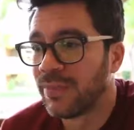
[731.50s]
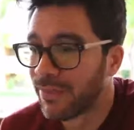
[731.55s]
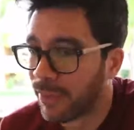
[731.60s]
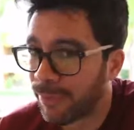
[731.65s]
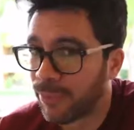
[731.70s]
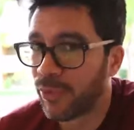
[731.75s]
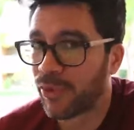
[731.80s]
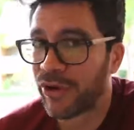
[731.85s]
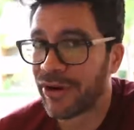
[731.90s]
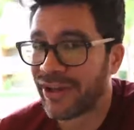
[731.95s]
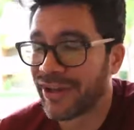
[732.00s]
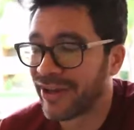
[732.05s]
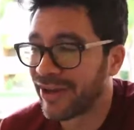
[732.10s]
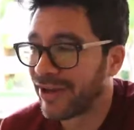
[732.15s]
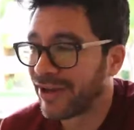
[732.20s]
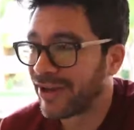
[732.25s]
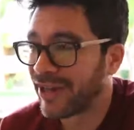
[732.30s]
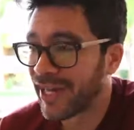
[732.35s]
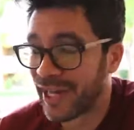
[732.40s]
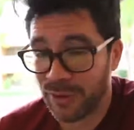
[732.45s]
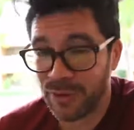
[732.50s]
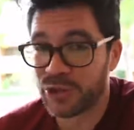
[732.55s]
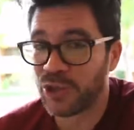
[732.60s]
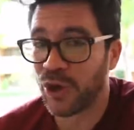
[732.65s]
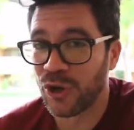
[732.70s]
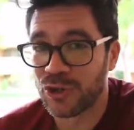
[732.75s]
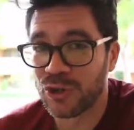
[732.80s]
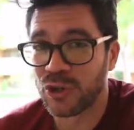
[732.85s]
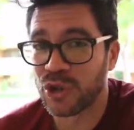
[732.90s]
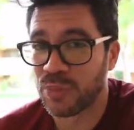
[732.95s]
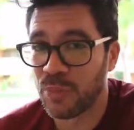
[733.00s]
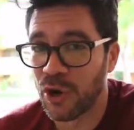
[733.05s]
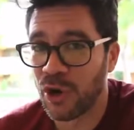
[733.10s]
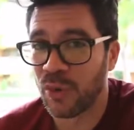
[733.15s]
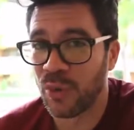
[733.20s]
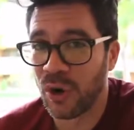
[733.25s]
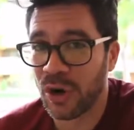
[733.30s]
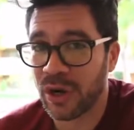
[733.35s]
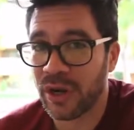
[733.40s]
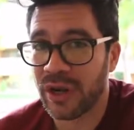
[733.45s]
But boy, it was also
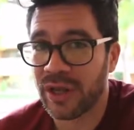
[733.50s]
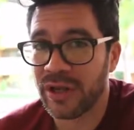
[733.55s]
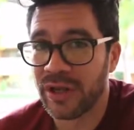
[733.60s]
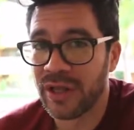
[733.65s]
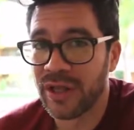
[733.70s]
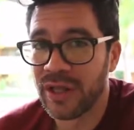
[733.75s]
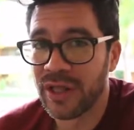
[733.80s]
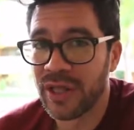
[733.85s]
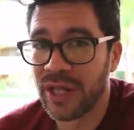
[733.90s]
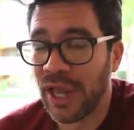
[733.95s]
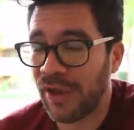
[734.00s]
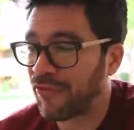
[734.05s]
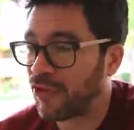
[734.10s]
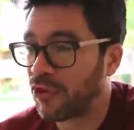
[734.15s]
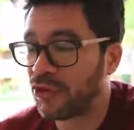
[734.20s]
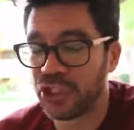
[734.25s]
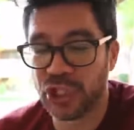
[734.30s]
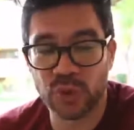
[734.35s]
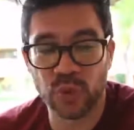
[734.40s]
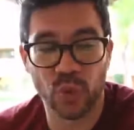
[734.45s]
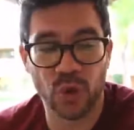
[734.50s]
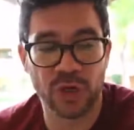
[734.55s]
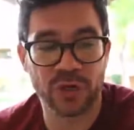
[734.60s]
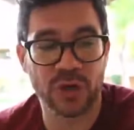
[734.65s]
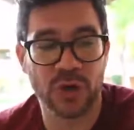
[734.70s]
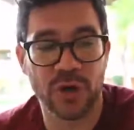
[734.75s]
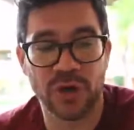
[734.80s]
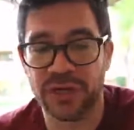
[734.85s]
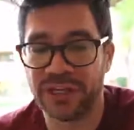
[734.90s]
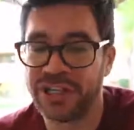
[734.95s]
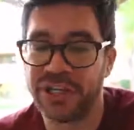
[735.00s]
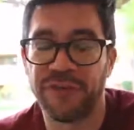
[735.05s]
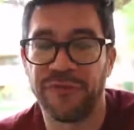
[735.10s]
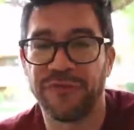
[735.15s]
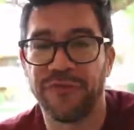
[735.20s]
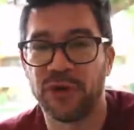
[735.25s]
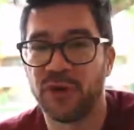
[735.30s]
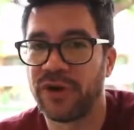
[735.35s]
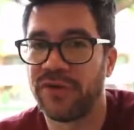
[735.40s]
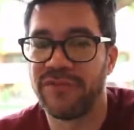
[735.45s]
smart work. If you just worked hard and did a
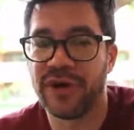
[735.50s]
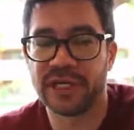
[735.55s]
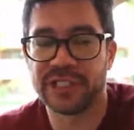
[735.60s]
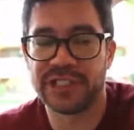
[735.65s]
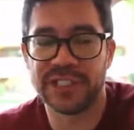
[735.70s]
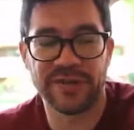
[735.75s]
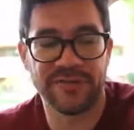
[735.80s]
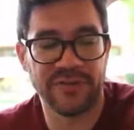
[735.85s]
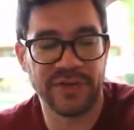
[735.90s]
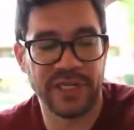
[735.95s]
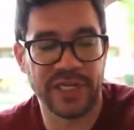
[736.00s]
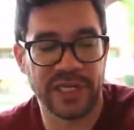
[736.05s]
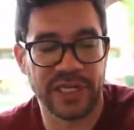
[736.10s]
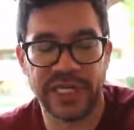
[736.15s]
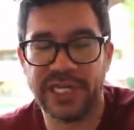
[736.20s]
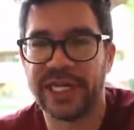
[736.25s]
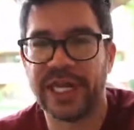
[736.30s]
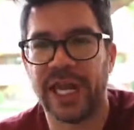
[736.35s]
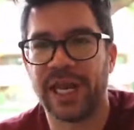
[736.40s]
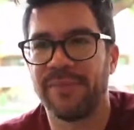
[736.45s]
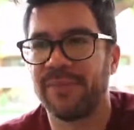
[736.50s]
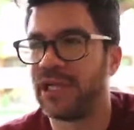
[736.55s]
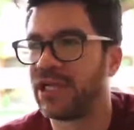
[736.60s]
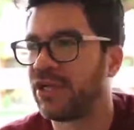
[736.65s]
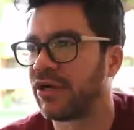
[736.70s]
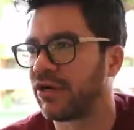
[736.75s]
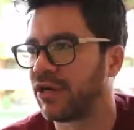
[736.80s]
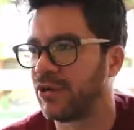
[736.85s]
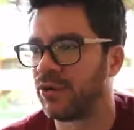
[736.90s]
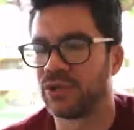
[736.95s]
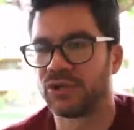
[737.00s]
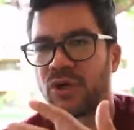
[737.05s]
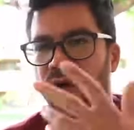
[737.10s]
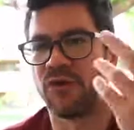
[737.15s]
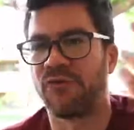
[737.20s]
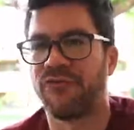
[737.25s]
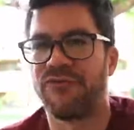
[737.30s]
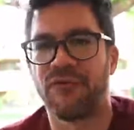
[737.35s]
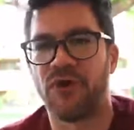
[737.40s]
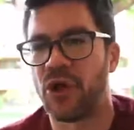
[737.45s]
flurry of activity and he came in there and it was
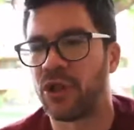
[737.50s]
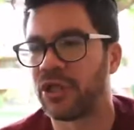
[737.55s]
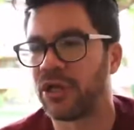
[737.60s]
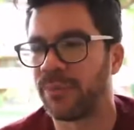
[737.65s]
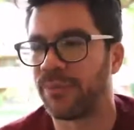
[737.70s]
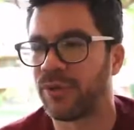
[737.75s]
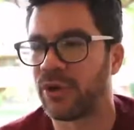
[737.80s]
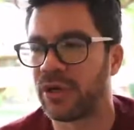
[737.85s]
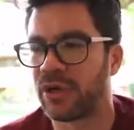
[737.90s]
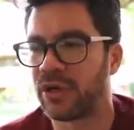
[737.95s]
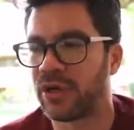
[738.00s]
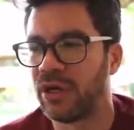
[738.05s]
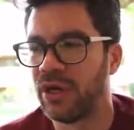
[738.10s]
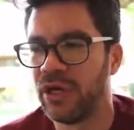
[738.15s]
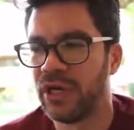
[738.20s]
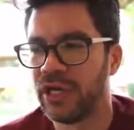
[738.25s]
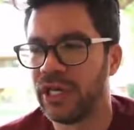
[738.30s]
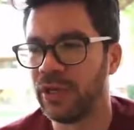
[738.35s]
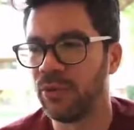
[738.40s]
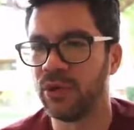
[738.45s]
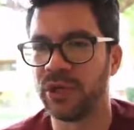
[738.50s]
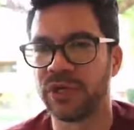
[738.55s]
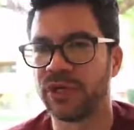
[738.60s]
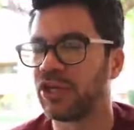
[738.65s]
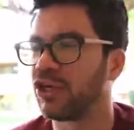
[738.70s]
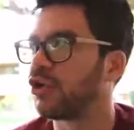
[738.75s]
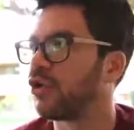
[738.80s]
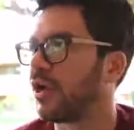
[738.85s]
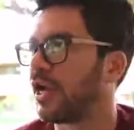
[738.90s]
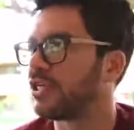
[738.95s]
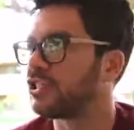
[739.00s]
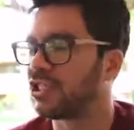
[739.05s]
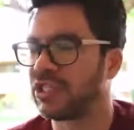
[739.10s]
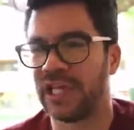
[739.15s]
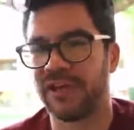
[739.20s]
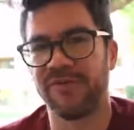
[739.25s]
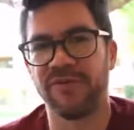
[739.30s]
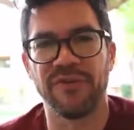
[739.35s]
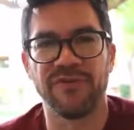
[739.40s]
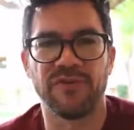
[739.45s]
all falling apart, he wouldn't
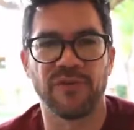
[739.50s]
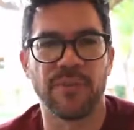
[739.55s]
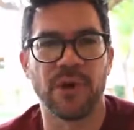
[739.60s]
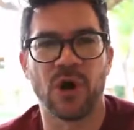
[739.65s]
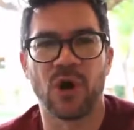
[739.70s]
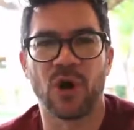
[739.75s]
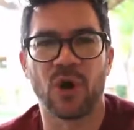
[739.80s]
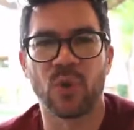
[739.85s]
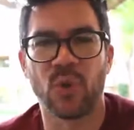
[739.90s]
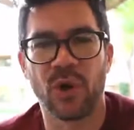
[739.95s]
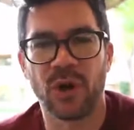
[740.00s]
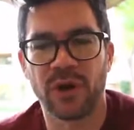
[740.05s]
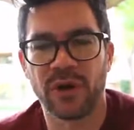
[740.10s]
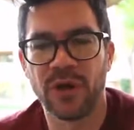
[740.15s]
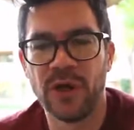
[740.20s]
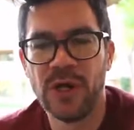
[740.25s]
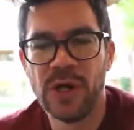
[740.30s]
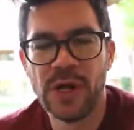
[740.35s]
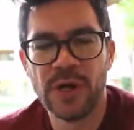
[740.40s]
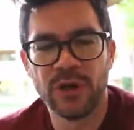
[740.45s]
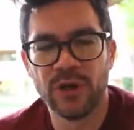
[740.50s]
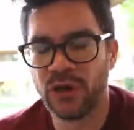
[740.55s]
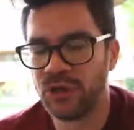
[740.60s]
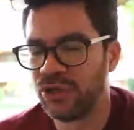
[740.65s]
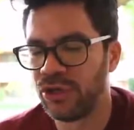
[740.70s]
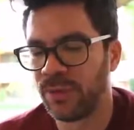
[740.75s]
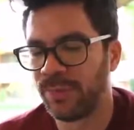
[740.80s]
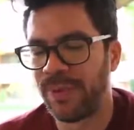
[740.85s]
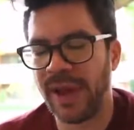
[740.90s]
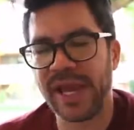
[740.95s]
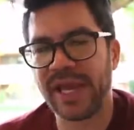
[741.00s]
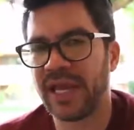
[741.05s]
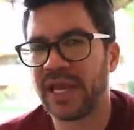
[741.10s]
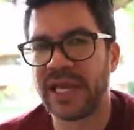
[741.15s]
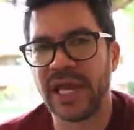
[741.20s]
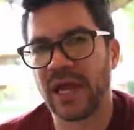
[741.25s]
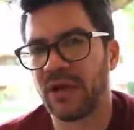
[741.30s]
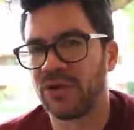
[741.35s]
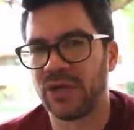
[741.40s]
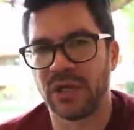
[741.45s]
congratulate me for my hard work. Your bank
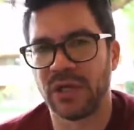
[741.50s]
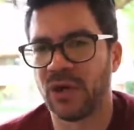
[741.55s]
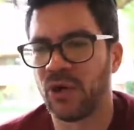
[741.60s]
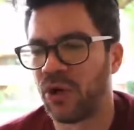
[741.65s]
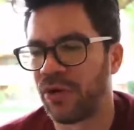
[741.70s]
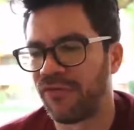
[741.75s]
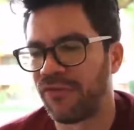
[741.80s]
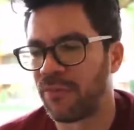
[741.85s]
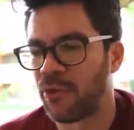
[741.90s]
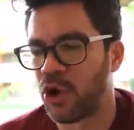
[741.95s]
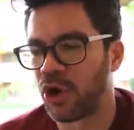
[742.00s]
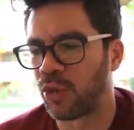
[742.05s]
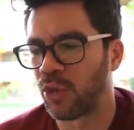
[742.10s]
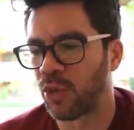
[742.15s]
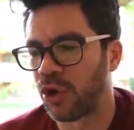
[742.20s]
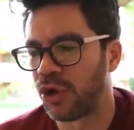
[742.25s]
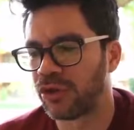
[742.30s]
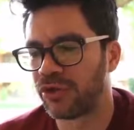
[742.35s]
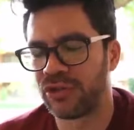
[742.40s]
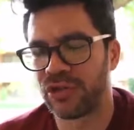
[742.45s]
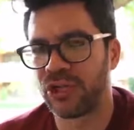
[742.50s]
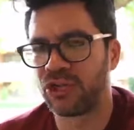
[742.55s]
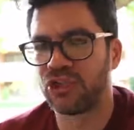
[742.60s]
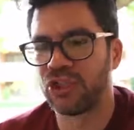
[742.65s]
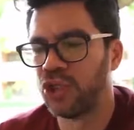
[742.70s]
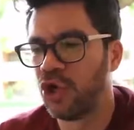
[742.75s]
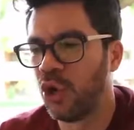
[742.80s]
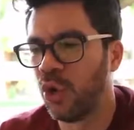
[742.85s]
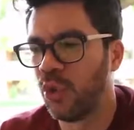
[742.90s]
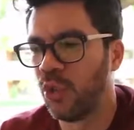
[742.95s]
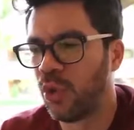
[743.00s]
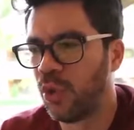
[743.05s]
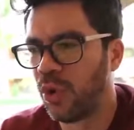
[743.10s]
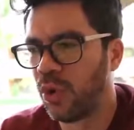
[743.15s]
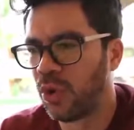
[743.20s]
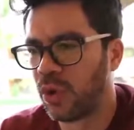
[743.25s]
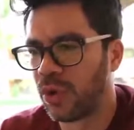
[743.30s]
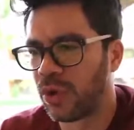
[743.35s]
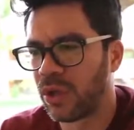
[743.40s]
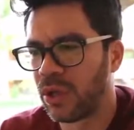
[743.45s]
account doesn't go up from hard work. There's no
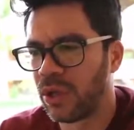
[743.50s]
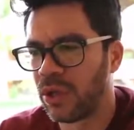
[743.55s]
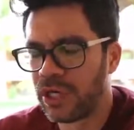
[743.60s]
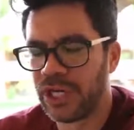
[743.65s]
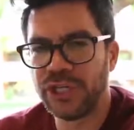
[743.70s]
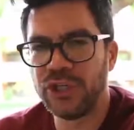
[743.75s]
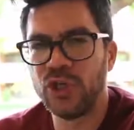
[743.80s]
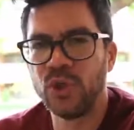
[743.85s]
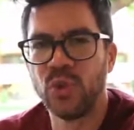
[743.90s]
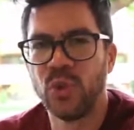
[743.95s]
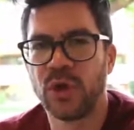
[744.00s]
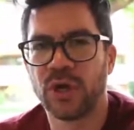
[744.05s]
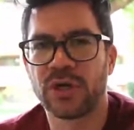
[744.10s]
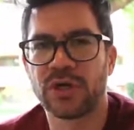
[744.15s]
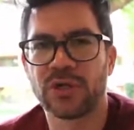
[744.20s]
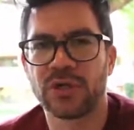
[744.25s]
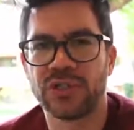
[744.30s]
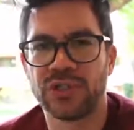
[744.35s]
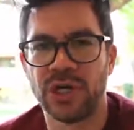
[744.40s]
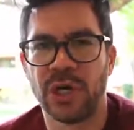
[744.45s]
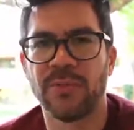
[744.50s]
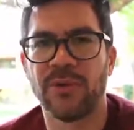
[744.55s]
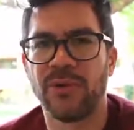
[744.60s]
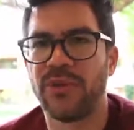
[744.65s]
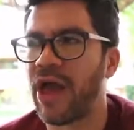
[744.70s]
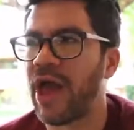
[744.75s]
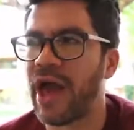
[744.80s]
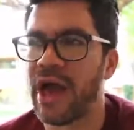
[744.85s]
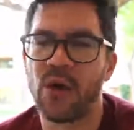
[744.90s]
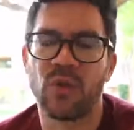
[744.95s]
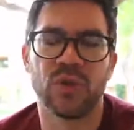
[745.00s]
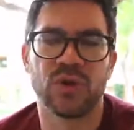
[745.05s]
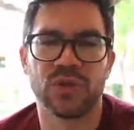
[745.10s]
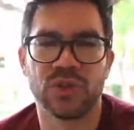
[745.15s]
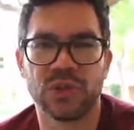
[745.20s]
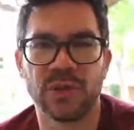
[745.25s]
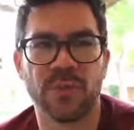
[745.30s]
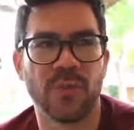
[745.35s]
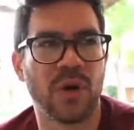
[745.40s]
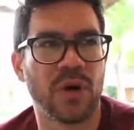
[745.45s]
rule that you work double the
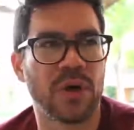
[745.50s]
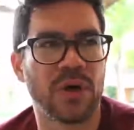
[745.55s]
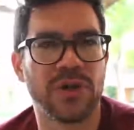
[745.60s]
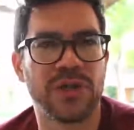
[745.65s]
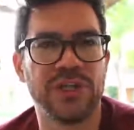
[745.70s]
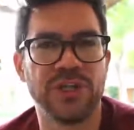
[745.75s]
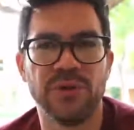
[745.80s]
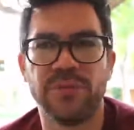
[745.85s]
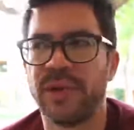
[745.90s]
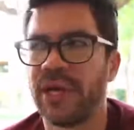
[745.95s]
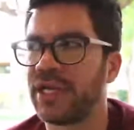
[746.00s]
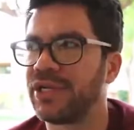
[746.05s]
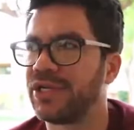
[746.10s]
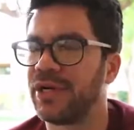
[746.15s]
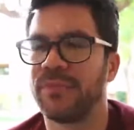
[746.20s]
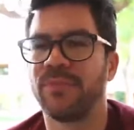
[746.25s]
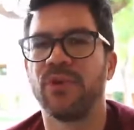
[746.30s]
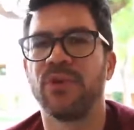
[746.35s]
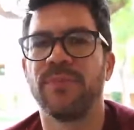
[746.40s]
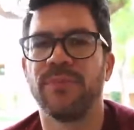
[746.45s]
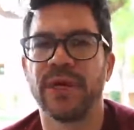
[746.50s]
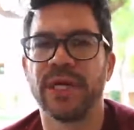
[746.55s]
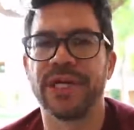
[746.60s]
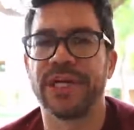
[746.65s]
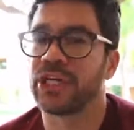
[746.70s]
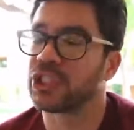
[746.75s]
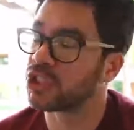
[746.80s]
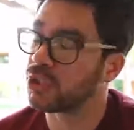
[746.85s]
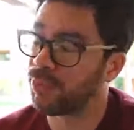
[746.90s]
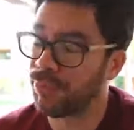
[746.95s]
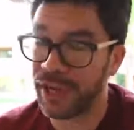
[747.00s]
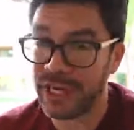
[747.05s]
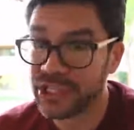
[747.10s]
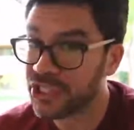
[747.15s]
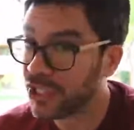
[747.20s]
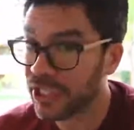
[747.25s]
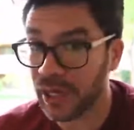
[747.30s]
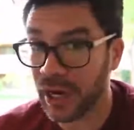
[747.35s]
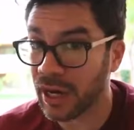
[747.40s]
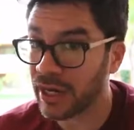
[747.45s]
hours tomorrow and you make double the money,
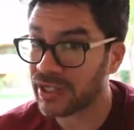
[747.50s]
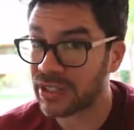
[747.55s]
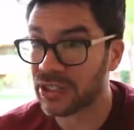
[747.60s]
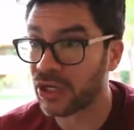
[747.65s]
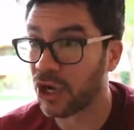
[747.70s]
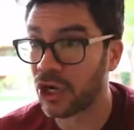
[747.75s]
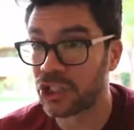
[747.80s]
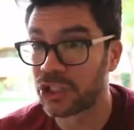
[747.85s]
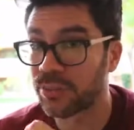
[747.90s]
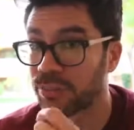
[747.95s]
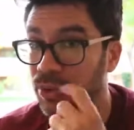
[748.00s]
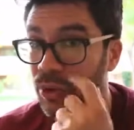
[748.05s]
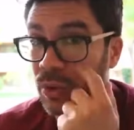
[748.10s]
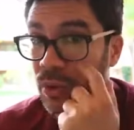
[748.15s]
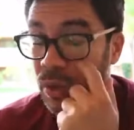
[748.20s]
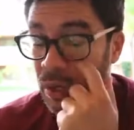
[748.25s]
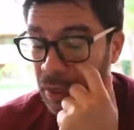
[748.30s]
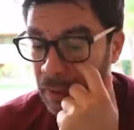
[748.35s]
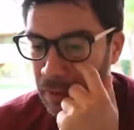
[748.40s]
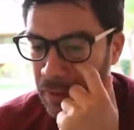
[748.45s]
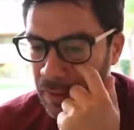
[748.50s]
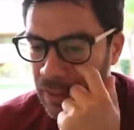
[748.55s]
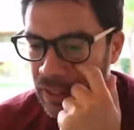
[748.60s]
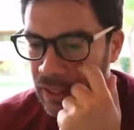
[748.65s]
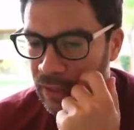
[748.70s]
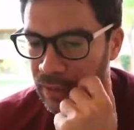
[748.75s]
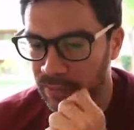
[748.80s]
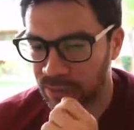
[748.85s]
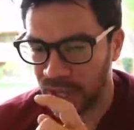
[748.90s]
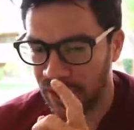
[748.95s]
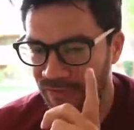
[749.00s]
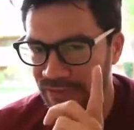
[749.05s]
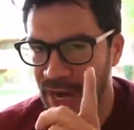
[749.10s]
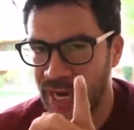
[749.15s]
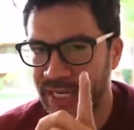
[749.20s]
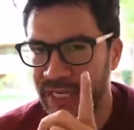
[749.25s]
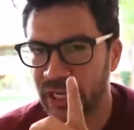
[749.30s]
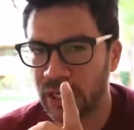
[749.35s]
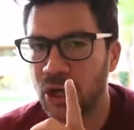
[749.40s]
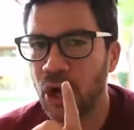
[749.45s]
especially not as an entrepreneur. If
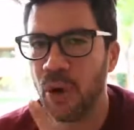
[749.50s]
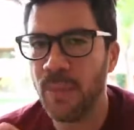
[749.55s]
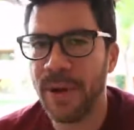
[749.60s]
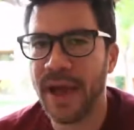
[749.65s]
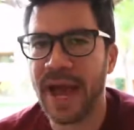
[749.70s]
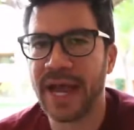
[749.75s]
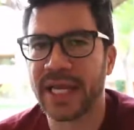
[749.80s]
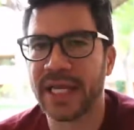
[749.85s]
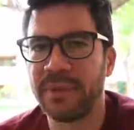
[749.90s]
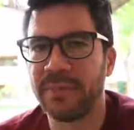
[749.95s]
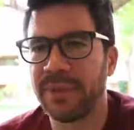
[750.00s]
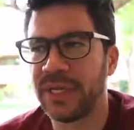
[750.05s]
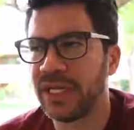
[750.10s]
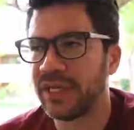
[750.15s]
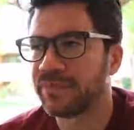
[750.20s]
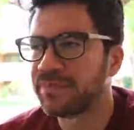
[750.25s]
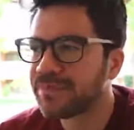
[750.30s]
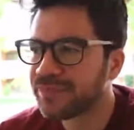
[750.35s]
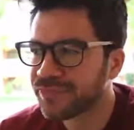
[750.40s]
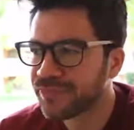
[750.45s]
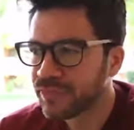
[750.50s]
I could go back and be